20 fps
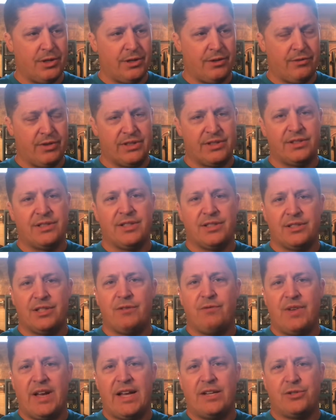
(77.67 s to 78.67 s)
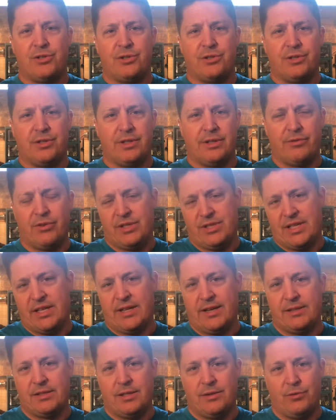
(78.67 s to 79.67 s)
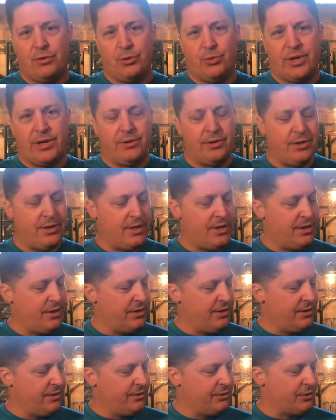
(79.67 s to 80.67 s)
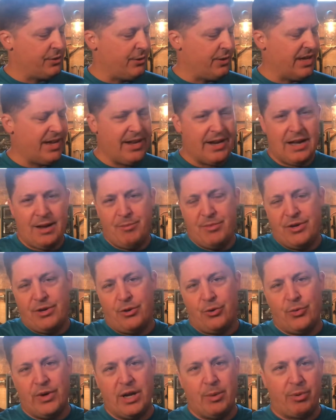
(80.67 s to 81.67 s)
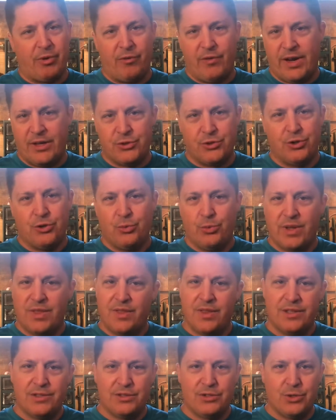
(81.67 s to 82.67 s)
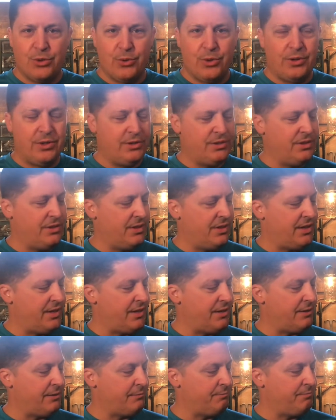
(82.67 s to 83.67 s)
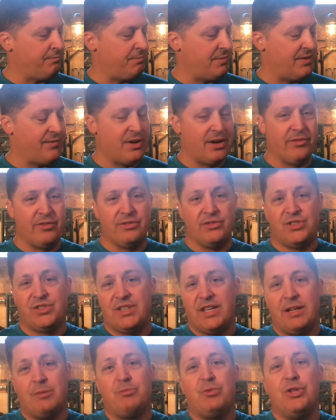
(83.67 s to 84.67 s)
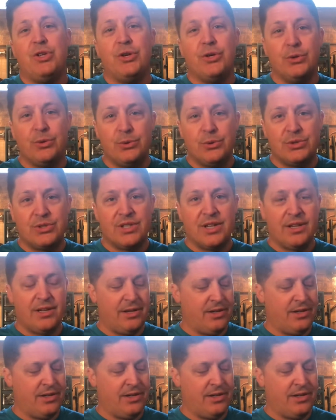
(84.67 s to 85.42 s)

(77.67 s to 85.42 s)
assisted vaginal deliveries, I guess, if you will. So again, I'm in no way a professional with this tool. I've never even seen them used.